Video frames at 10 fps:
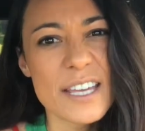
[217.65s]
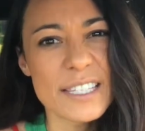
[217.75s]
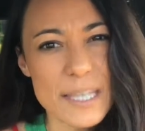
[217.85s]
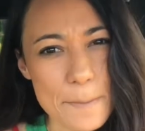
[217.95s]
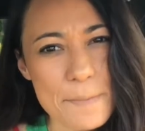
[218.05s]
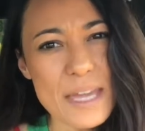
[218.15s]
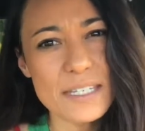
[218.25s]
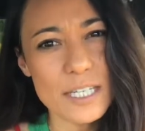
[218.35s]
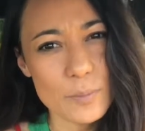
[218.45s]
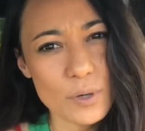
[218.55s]

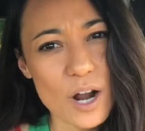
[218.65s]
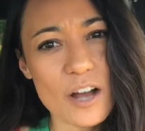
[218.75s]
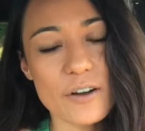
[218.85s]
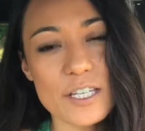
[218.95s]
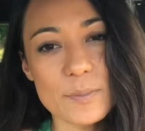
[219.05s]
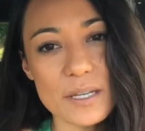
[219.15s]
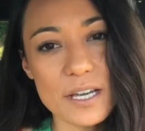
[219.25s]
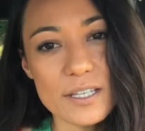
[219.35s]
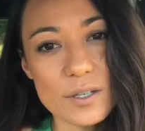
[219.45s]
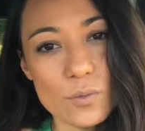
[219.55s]
cemented progress,
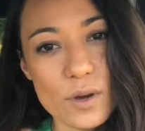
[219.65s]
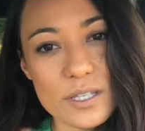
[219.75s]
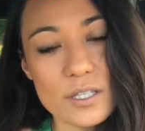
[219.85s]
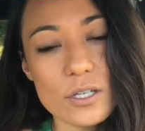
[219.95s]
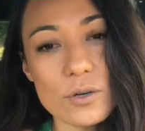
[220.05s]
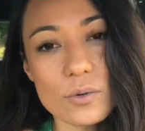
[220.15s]
because it wasn't